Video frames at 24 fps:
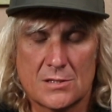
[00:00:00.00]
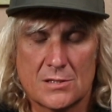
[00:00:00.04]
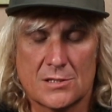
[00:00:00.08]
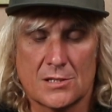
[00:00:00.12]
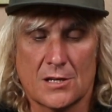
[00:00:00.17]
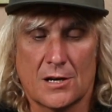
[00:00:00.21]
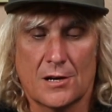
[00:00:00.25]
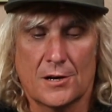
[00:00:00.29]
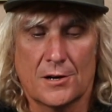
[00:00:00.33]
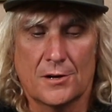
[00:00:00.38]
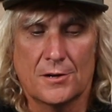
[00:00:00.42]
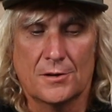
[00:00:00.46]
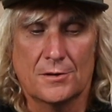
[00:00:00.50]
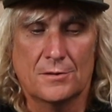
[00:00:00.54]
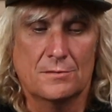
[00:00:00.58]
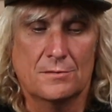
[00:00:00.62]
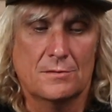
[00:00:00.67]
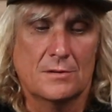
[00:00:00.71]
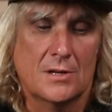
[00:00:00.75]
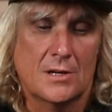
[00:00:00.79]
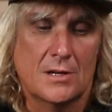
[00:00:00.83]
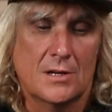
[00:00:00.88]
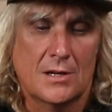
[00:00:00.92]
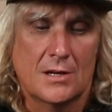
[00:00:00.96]

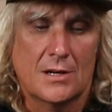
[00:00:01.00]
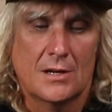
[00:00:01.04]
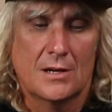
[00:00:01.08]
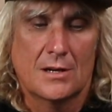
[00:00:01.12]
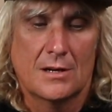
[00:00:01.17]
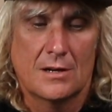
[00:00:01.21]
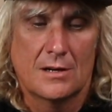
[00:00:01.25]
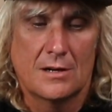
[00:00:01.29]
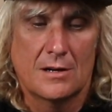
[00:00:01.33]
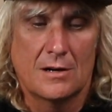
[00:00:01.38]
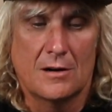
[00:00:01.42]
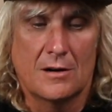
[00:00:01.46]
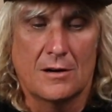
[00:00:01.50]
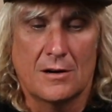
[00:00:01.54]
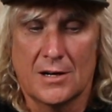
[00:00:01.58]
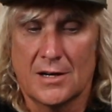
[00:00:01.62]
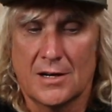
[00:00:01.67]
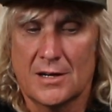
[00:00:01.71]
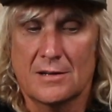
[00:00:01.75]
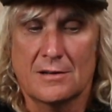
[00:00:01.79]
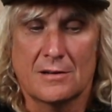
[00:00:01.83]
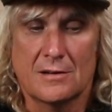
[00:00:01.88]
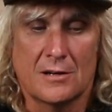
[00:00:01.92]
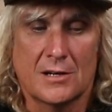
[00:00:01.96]
So
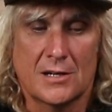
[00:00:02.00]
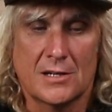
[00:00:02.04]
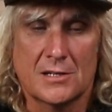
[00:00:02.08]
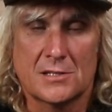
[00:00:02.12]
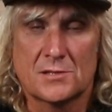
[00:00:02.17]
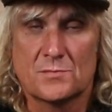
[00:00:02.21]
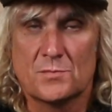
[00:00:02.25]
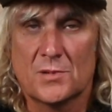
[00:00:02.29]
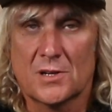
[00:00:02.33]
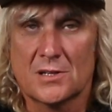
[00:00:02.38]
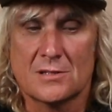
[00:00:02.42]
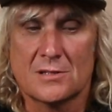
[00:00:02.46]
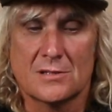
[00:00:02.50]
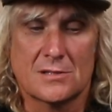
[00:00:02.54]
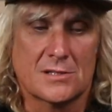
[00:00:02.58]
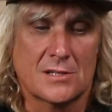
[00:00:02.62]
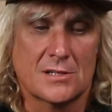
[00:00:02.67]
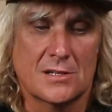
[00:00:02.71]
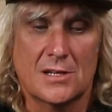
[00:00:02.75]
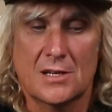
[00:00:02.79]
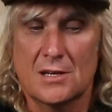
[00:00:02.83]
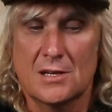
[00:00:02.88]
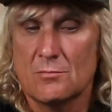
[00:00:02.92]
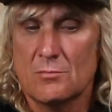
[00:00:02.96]
I expect to
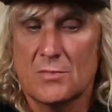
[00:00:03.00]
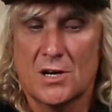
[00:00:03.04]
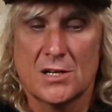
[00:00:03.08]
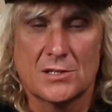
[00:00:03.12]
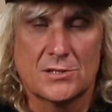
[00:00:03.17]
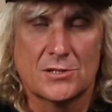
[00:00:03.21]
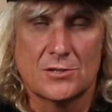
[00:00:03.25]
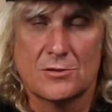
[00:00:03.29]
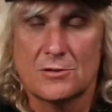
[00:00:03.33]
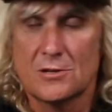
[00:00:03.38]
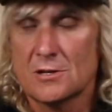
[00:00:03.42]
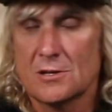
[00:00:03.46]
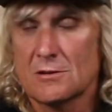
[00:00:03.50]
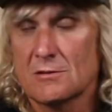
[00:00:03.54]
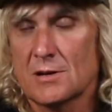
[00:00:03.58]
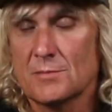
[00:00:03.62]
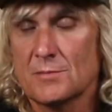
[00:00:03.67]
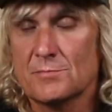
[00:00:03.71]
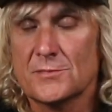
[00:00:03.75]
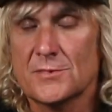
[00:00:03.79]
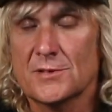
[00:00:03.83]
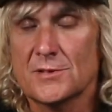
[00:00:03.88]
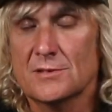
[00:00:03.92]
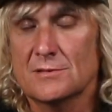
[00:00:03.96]
see him much
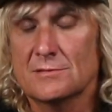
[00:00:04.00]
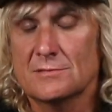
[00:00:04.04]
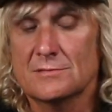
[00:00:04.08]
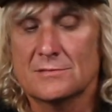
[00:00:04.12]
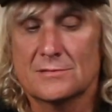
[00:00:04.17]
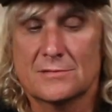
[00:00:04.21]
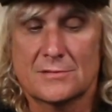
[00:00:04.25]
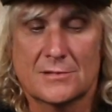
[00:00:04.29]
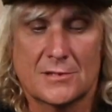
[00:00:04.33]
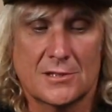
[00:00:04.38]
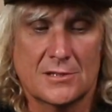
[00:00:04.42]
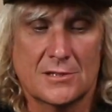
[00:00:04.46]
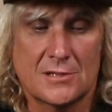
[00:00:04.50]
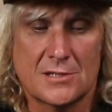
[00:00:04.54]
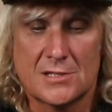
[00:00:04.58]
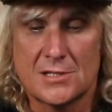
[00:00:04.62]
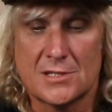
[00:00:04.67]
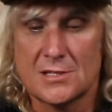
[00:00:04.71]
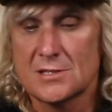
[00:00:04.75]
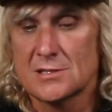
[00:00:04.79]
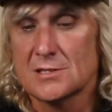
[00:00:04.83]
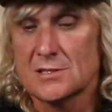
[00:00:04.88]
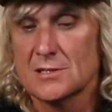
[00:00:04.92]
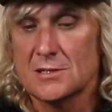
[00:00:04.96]
higher up than the
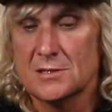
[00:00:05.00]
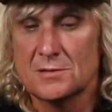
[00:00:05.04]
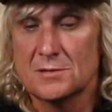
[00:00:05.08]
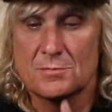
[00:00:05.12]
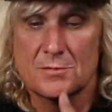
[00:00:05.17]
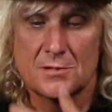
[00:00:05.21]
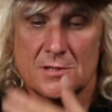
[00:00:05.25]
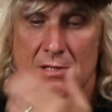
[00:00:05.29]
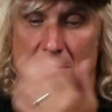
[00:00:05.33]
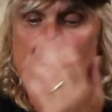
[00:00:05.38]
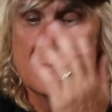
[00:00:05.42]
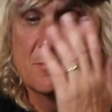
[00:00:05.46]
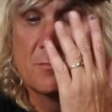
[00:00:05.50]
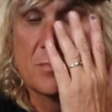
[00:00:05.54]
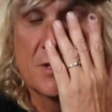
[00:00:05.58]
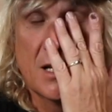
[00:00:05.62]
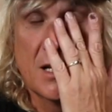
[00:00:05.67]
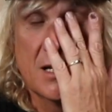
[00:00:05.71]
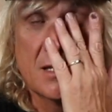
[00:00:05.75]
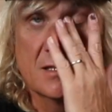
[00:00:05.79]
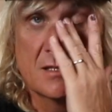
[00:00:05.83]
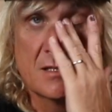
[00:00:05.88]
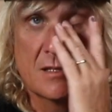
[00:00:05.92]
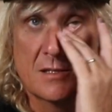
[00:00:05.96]
16th
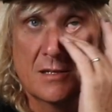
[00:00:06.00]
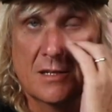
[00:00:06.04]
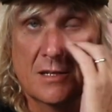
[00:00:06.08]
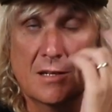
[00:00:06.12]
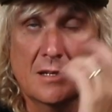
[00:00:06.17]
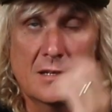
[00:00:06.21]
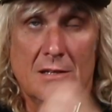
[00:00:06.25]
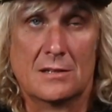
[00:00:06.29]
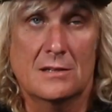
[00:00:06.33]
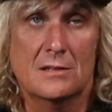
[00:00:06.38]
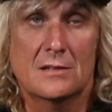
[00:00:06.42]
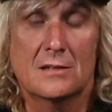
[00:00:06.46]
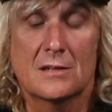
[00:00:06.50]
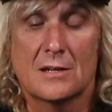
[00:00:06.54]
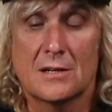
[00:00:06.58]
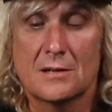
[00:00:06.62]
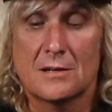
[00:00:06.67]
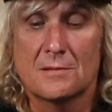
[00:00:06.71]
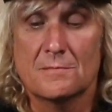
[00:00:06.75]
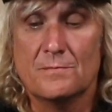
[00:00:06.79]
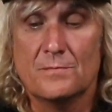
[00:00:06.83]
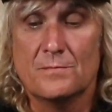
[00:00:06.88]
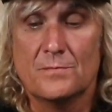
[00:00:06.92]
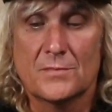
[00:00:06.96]
place that he
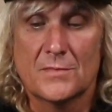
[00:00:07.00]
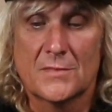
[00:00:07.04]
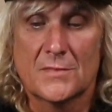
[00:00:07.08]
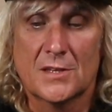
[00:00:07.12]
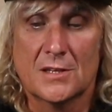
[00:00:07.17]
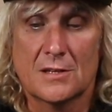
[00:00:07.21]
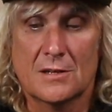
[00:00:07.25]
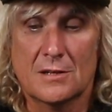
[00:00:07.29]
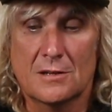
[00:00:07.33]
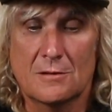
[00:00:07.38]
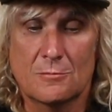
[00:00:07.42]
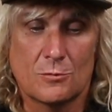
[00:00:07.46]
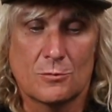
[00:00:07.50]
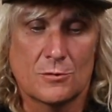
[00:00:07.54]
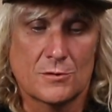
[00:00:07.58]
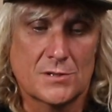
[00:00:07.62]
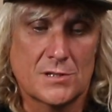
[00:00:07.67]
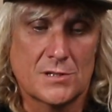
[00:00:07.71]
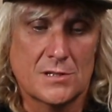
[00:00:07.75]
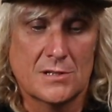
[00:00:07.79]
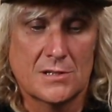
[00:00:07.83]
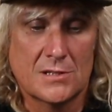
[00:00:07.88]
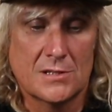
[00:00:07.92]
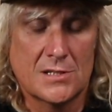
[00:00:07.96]

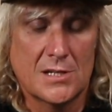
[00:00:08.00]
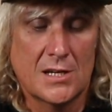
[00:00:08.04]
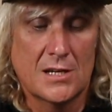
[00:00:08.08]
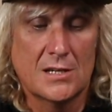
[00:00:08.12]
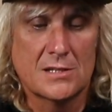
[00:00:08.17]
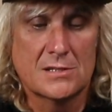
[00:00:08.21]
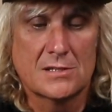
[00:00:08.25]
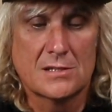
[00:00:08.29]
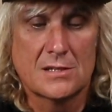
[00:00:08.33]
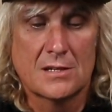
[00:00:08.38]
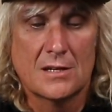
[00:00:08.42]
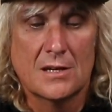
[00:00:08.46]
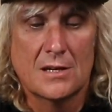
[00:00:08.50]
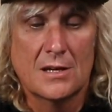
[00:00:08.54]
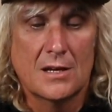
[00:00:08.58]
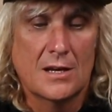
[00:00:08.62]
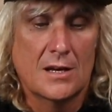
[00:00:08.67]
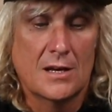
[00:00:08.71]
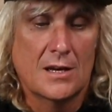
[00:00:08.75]
was in the test.